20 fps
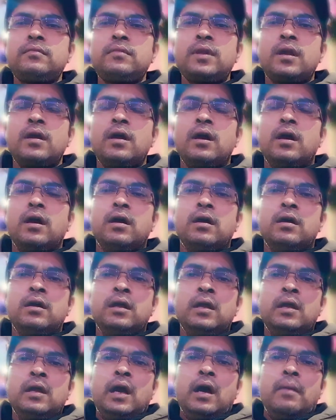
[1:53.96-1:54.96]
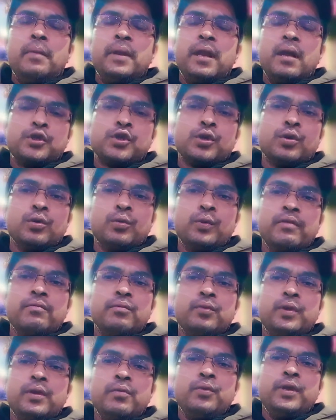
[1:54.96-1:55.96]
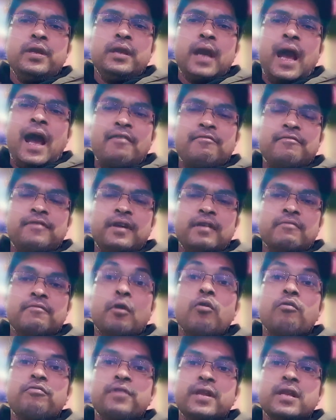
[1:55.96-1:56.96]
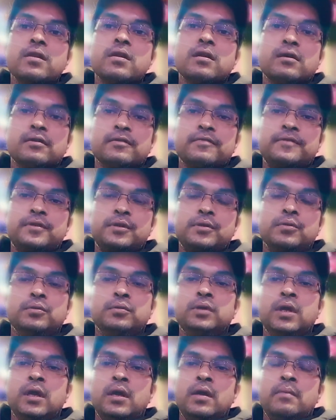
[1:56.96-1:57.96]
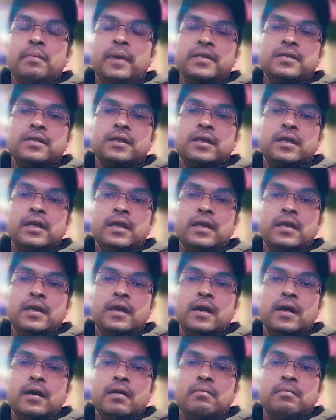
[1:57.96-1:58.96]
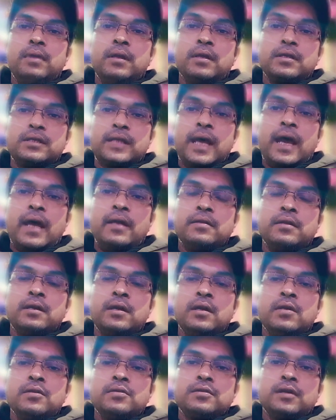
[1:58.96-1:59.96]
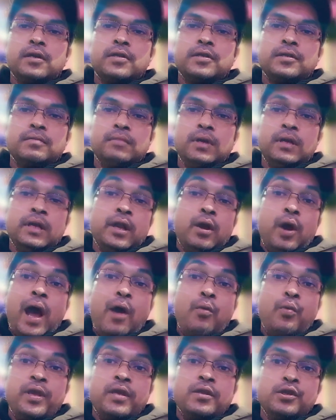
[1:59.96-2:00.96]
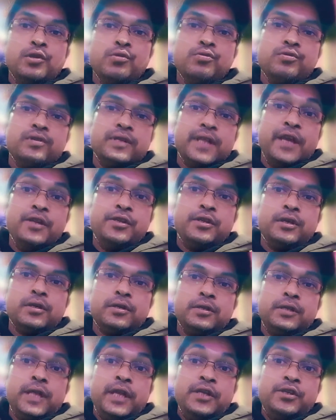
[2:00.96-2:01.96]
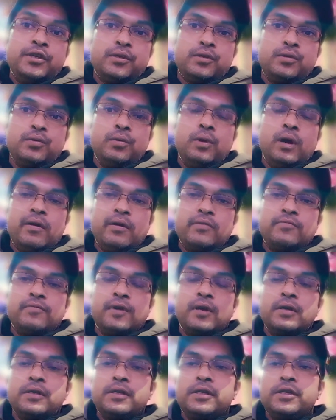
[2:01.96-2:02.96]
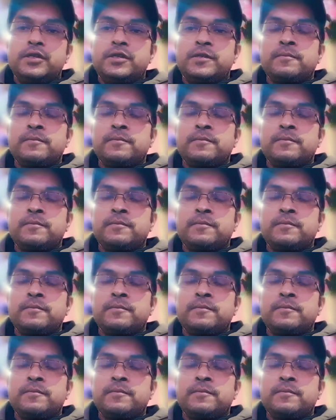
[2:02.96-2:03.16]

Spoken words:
uh, I mean, I'm sure we have evolved enough to basically understand certain, how we can use nature to our advantage.